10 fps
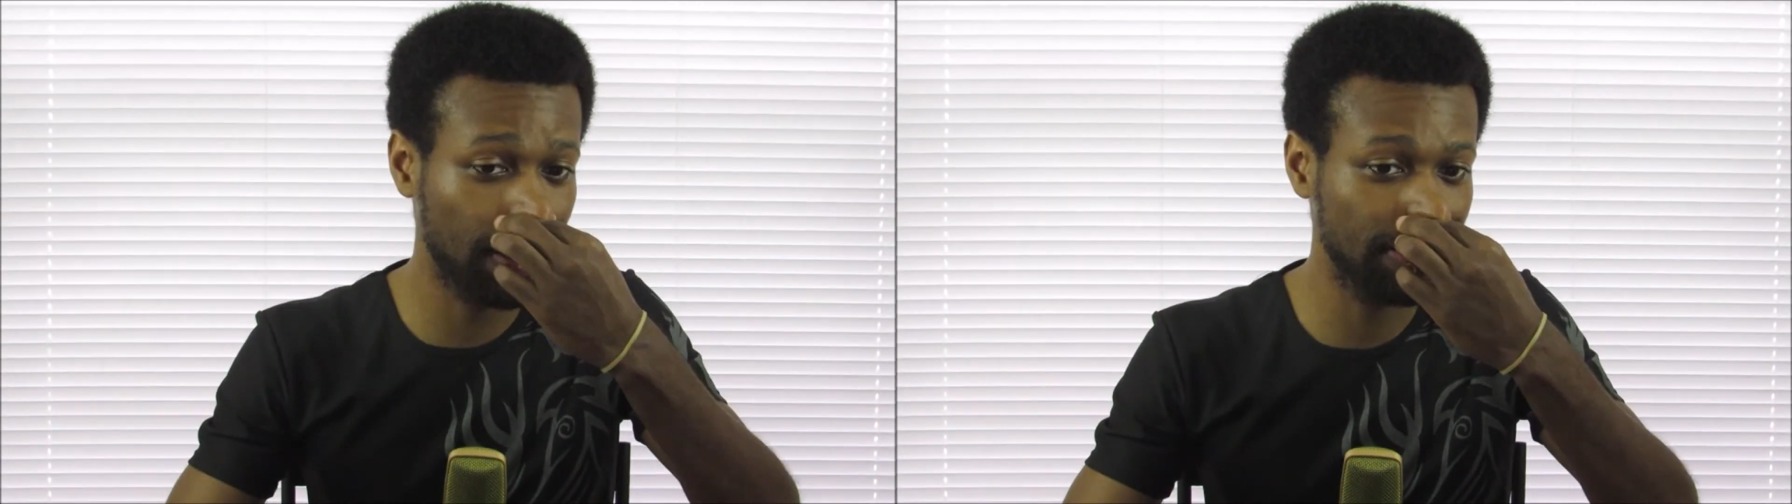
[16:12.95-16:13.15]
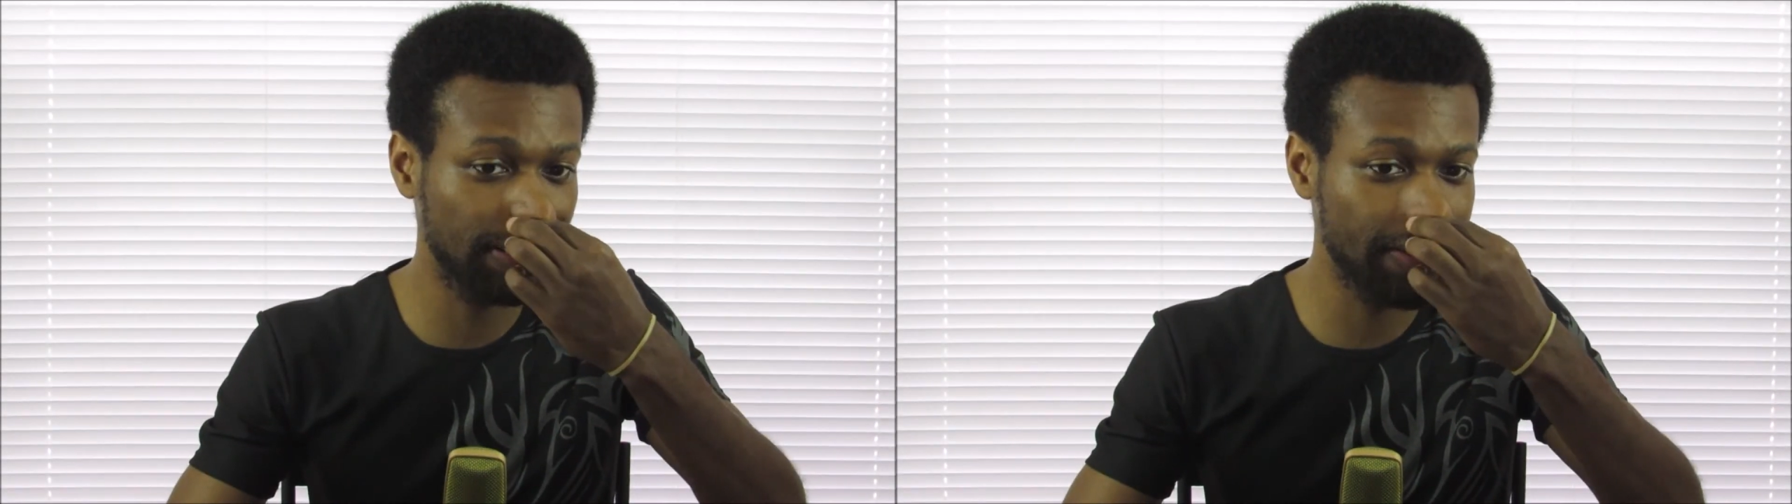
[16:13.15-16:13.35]

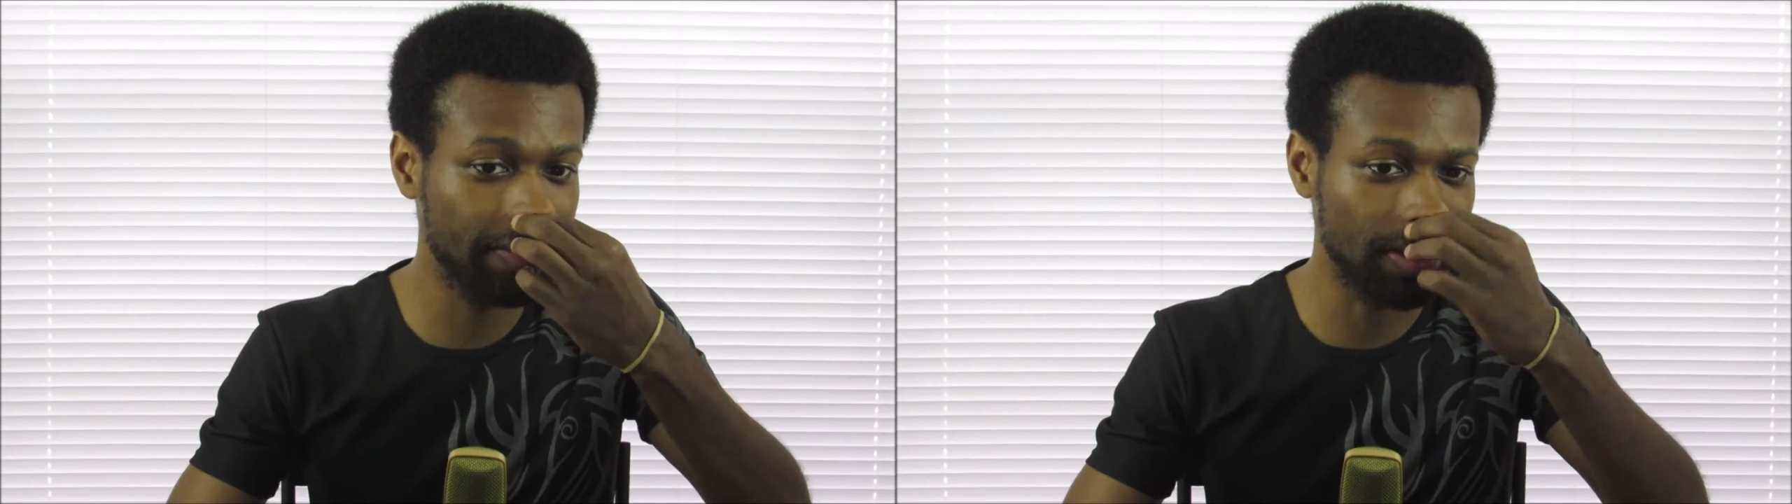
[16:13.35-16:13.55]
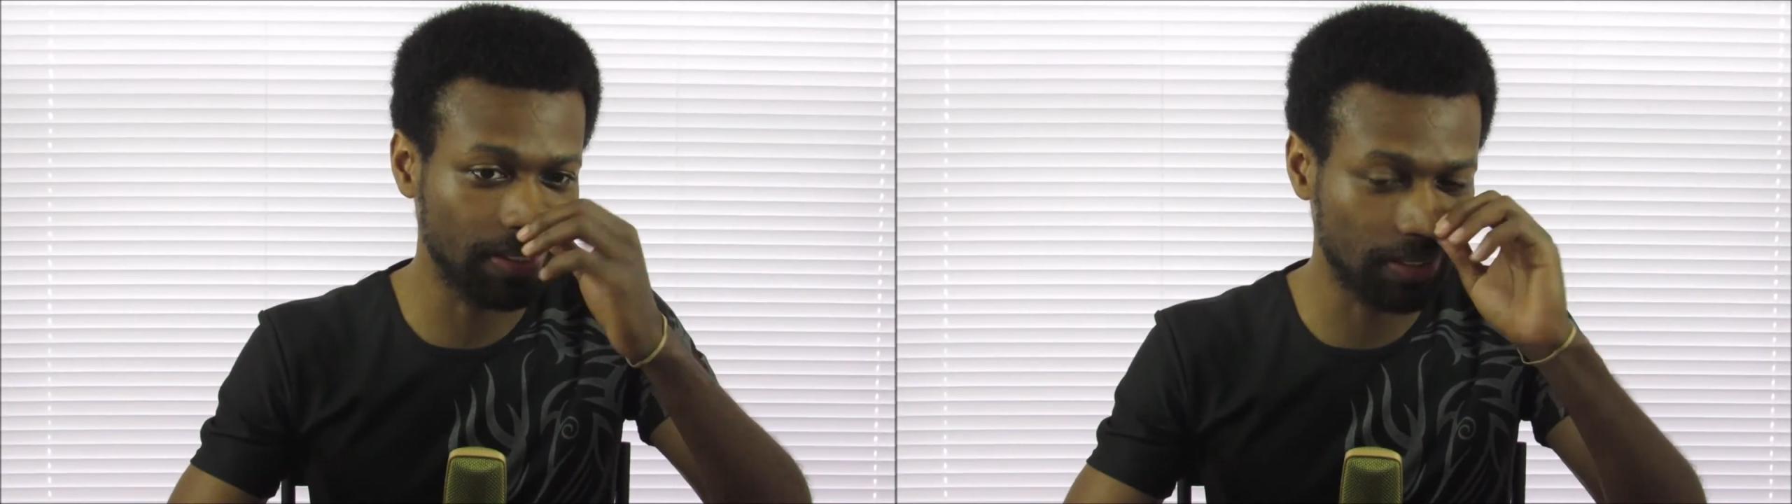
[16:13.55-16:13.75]
the
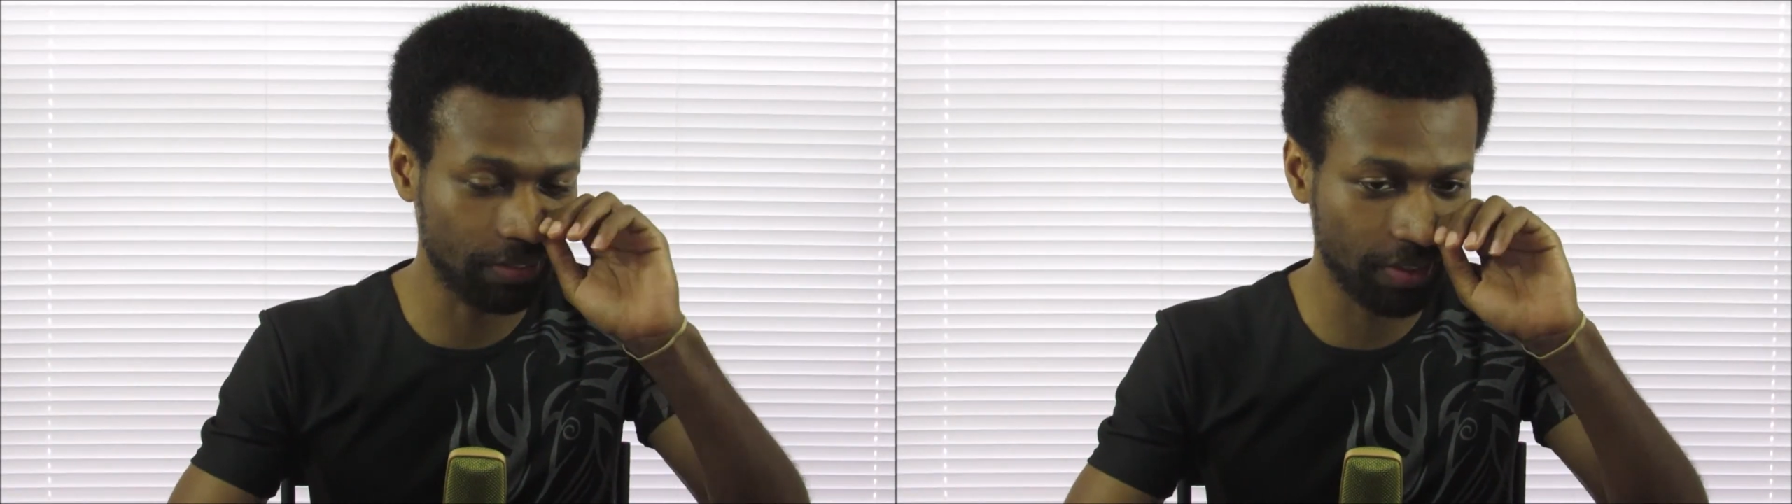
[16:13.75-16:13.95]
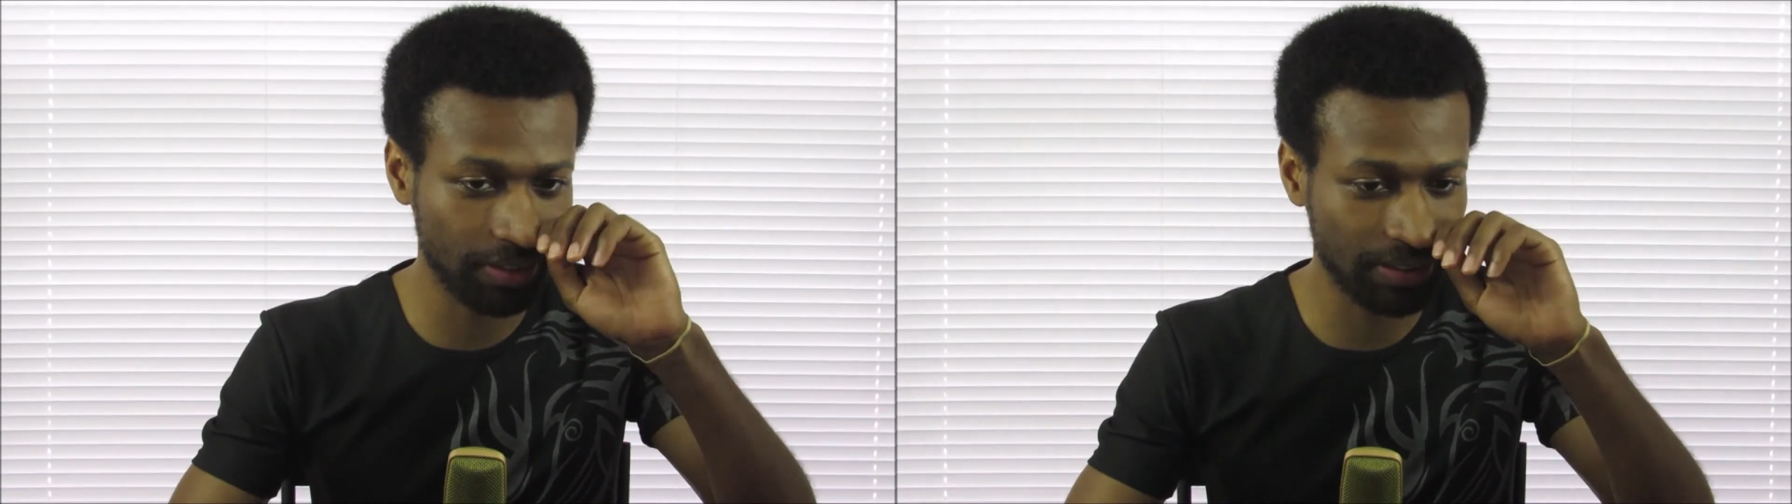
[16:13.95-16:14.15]
series,
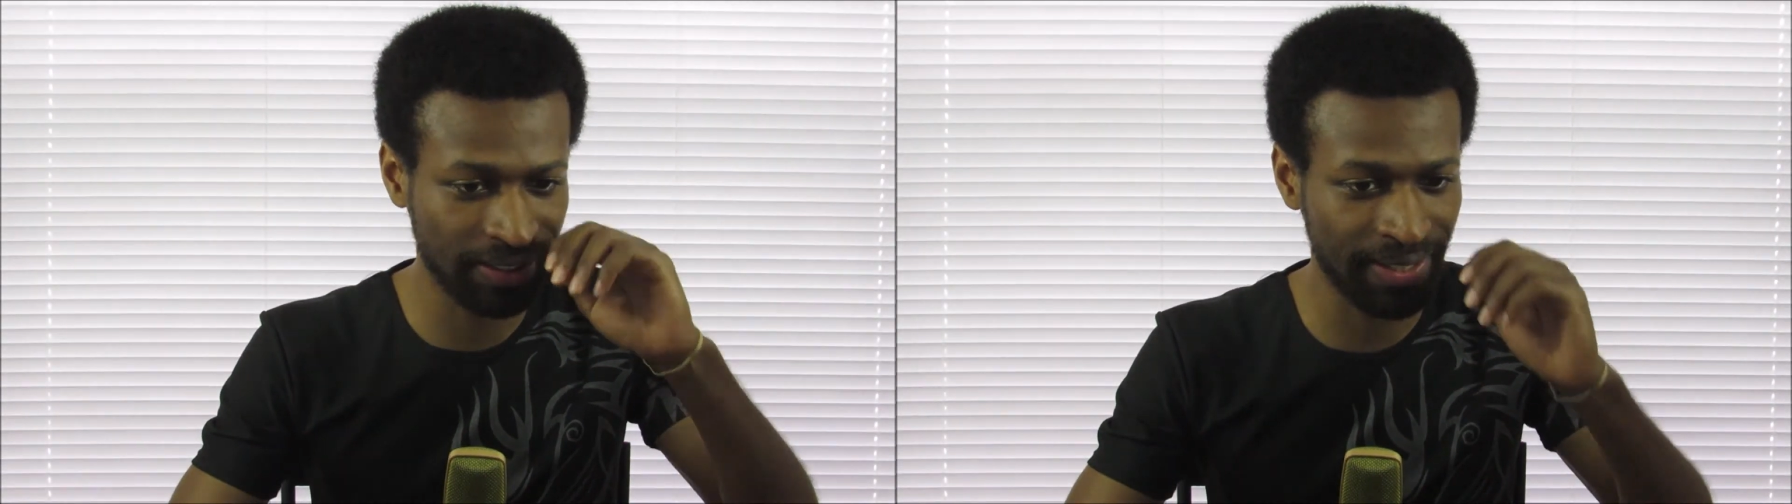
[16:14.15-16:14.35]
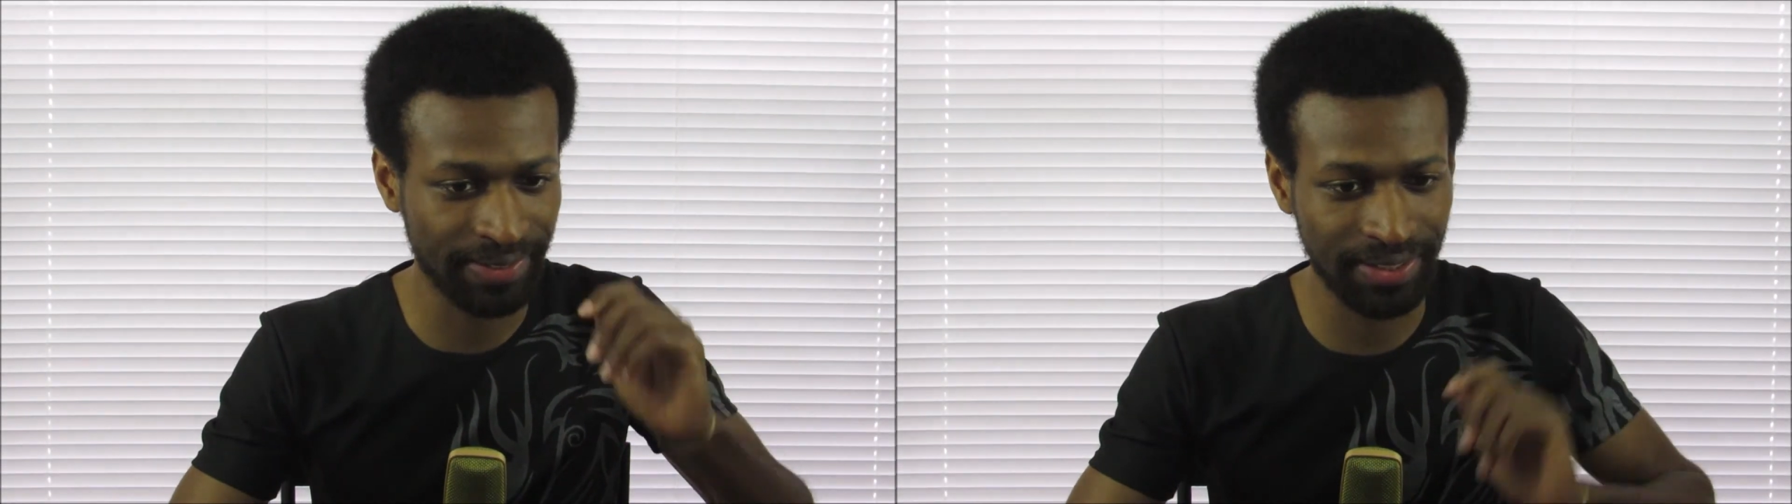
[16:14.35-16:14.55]
the first and
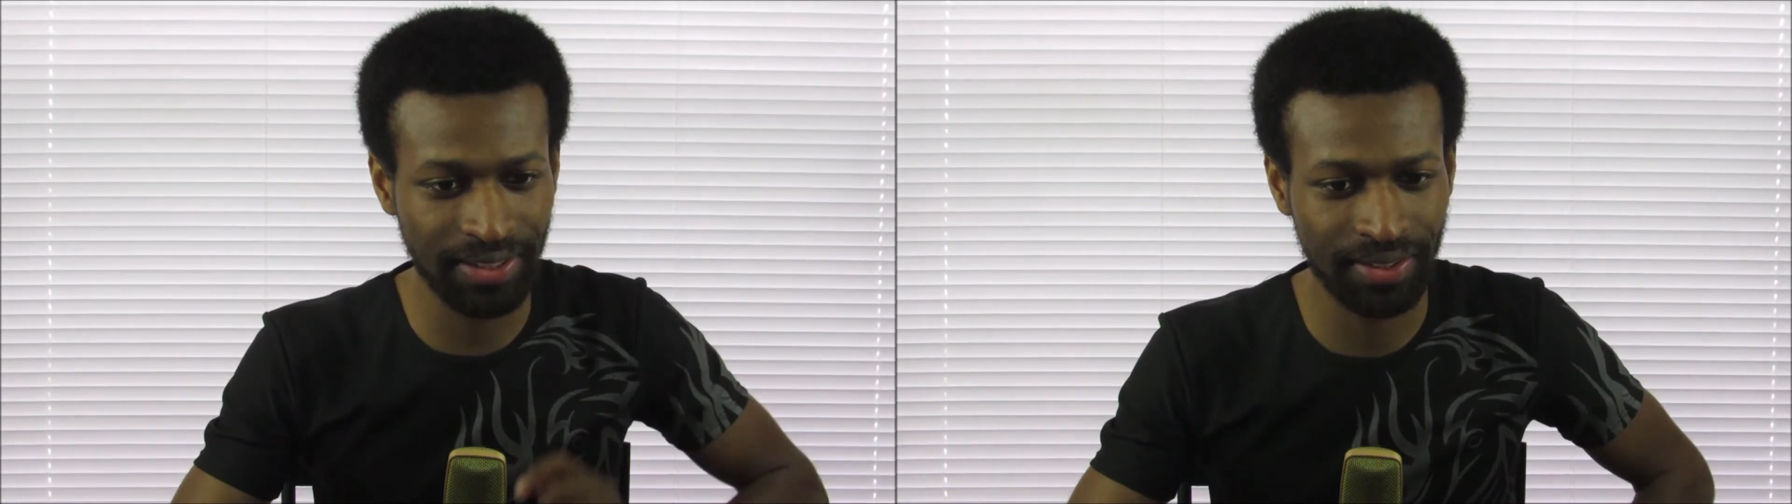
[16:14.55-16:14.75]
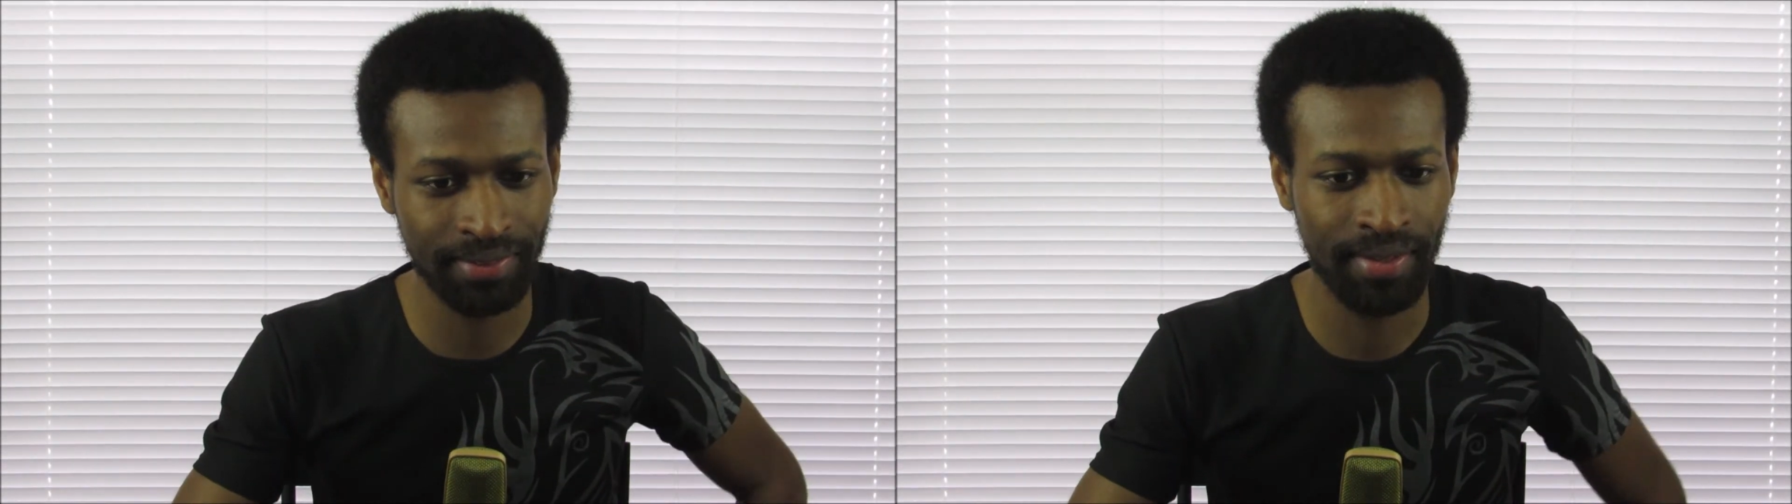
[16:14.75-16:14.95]
second
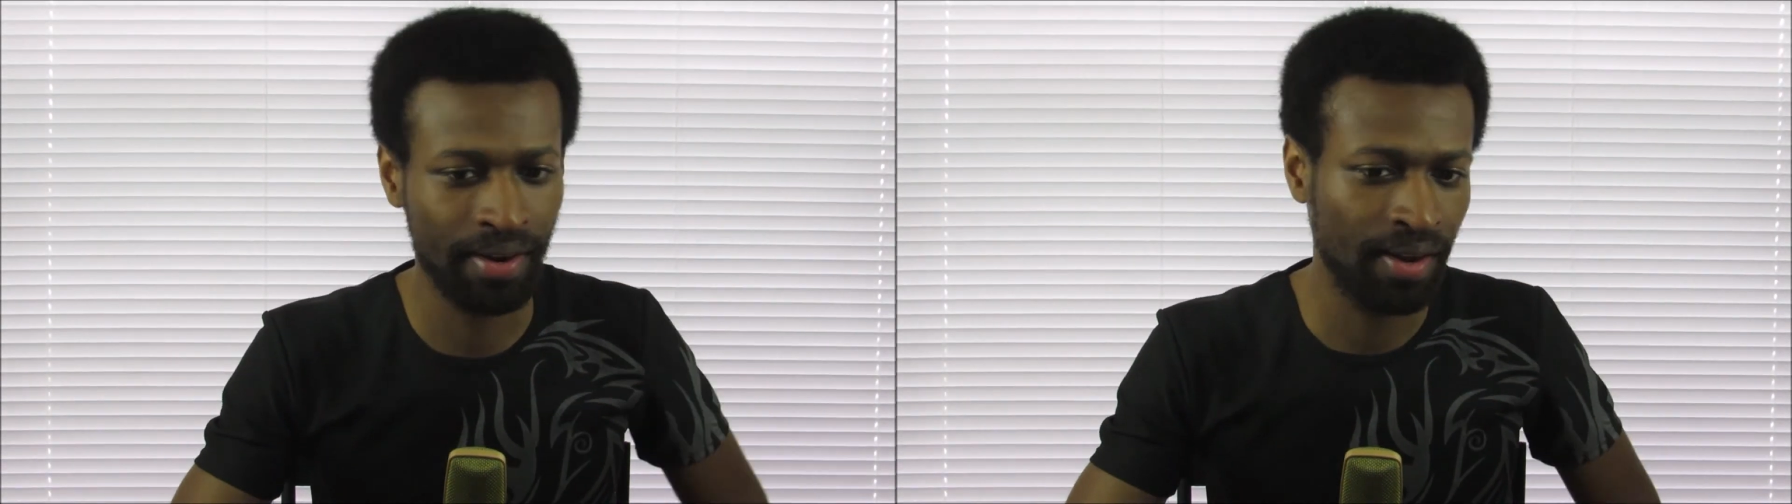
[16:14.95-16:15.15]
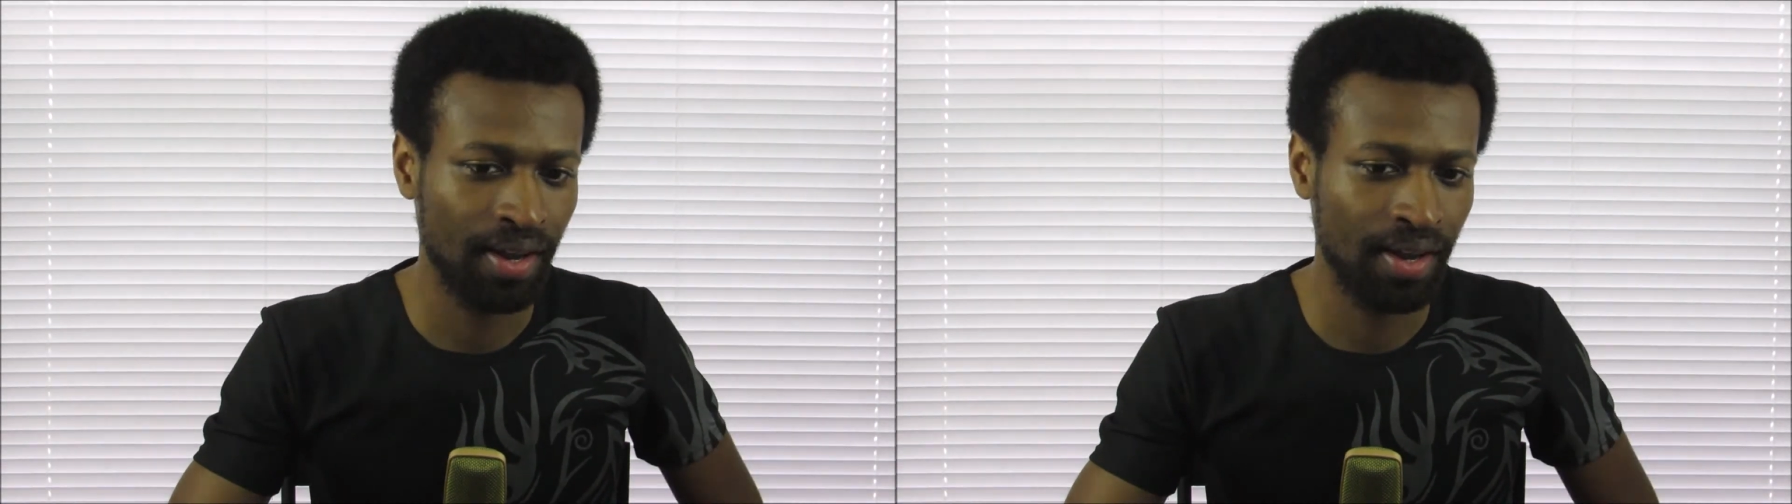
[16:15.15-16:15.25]
season,